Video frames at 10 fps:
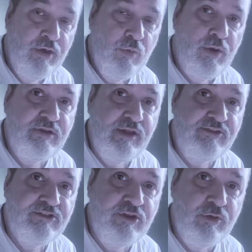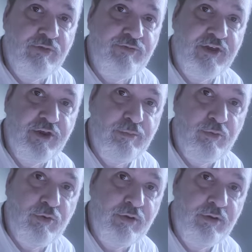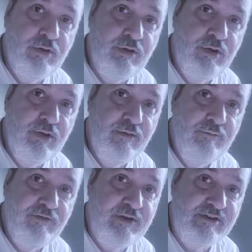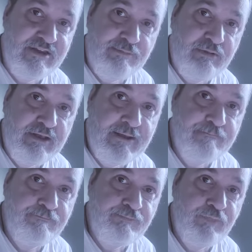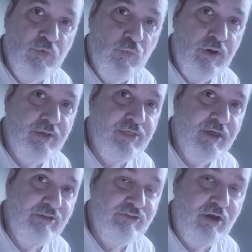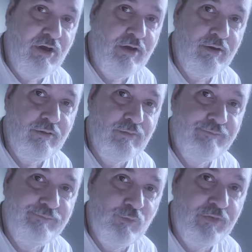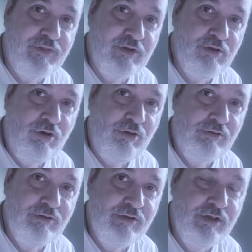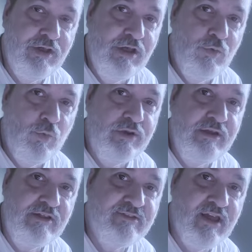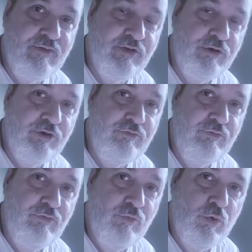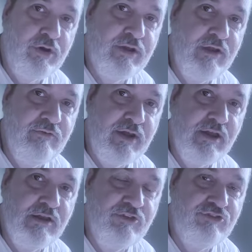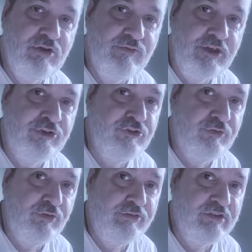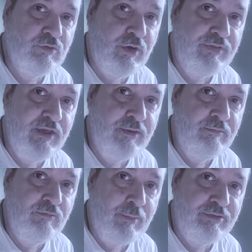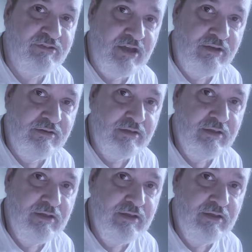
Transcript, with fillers: one needs to know the fingerboard very deeply, where things are, what they're called. One needs to have a good working recognition of intervals and what they represent,